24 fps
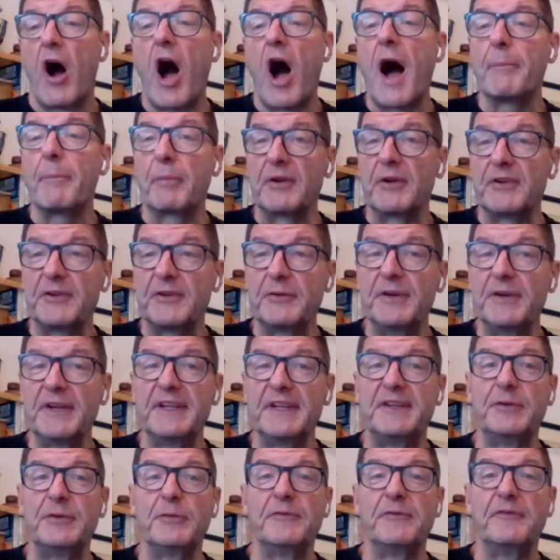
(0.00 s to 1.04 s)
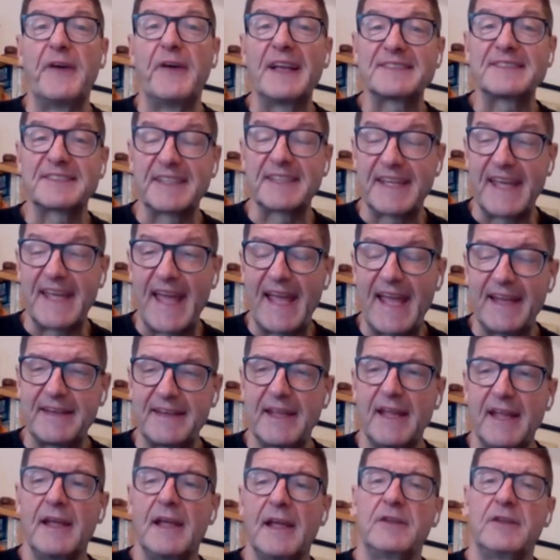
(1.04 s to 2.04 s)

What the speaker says: opportunity to investigate,